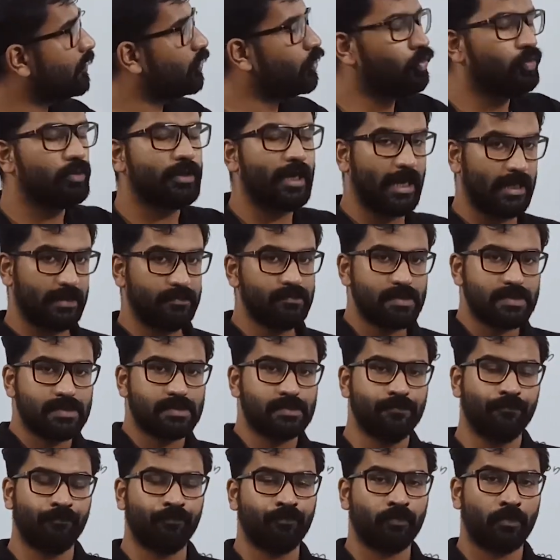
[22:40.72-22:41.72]
2 times,
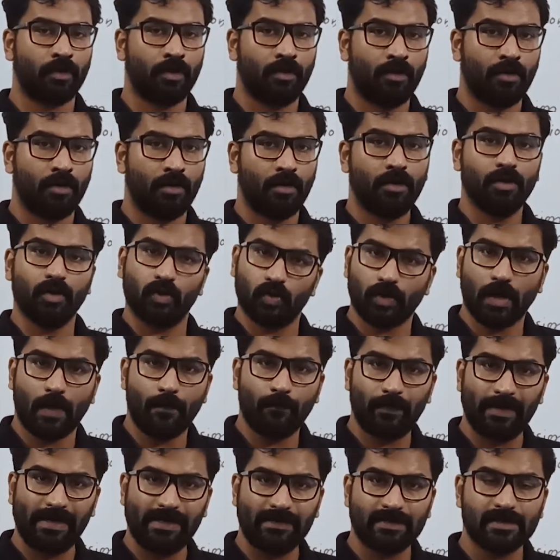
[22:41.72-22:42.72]
to
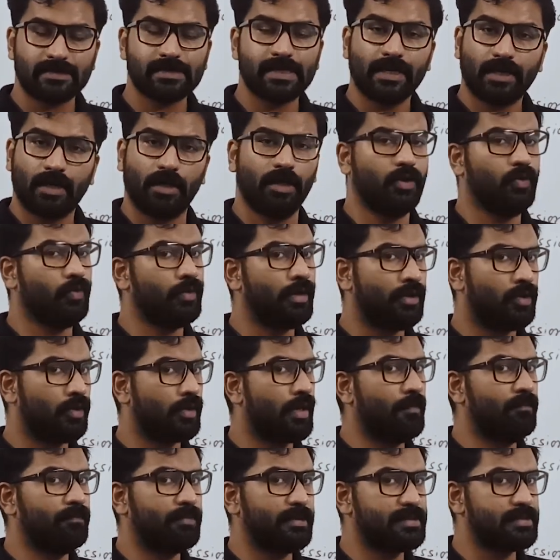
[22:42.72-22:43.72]
complete the cycle you need to
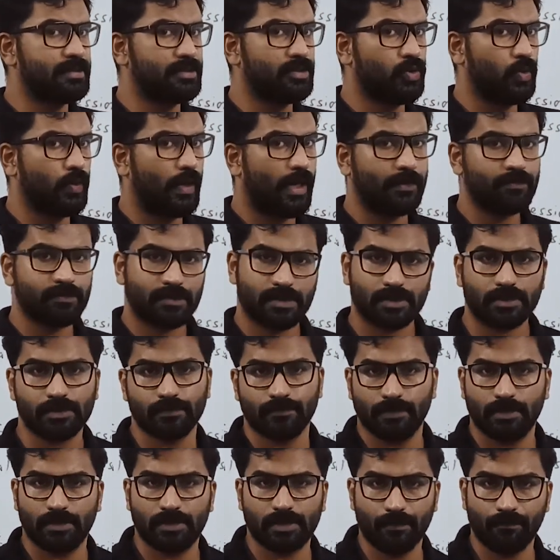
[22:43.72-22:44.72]
compress it 2 times.
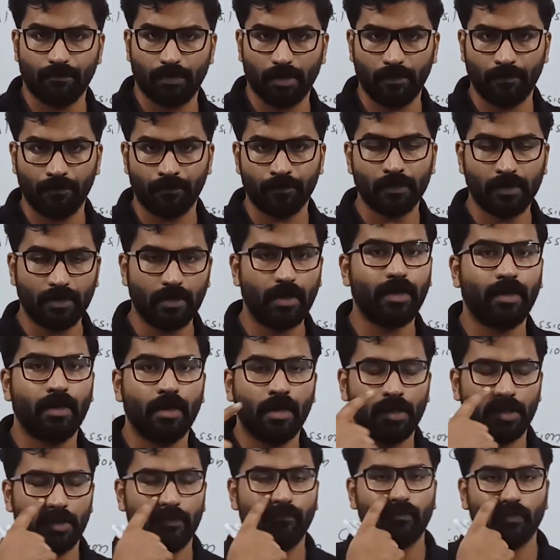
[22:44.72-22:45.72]
Simple, right?
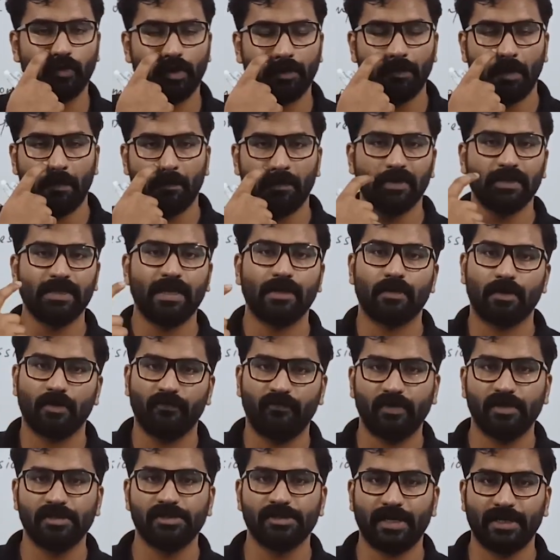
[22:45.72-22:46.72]
If you remember that
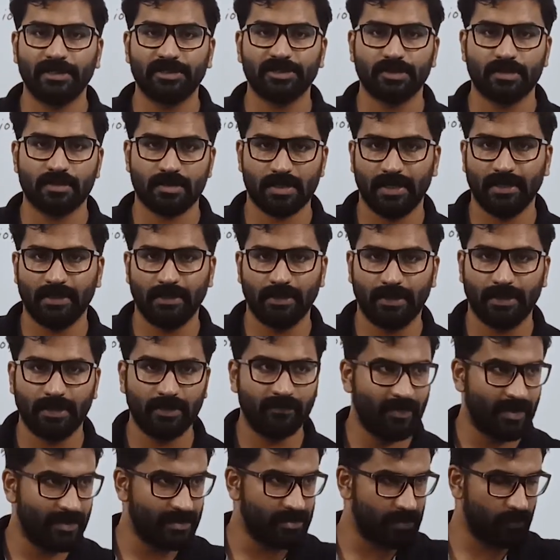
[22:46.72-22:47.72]
refrigeration cyclic
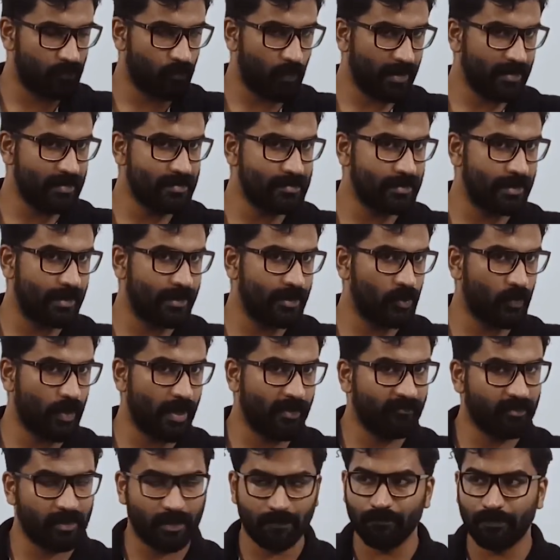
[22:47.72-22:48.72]
device, one side you
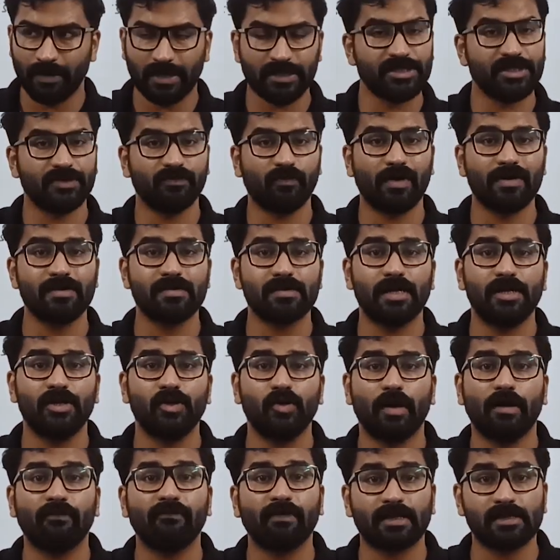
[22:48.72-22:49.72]
have compression, one side you
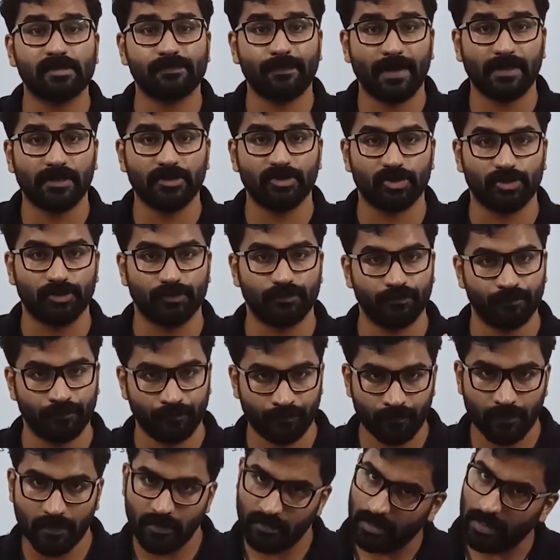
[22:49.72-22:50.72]
have expansion.
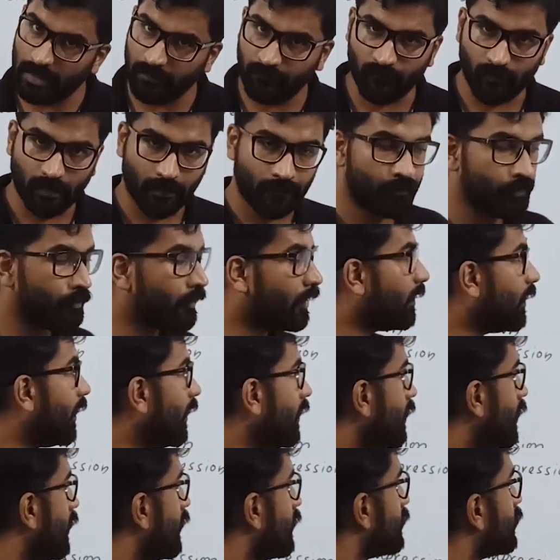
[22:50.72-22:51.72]
Same way,
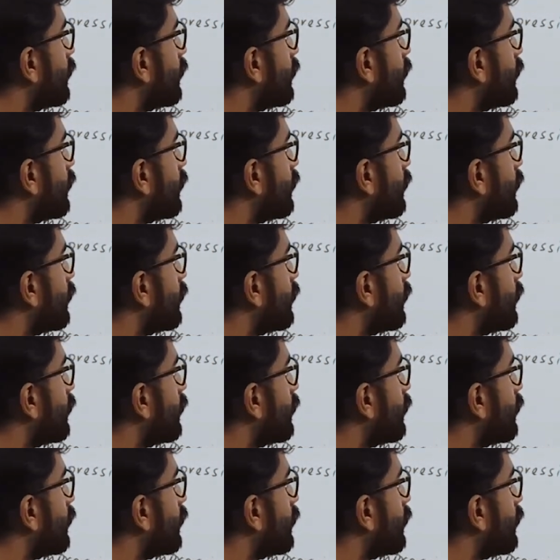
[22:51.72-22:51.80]
right? So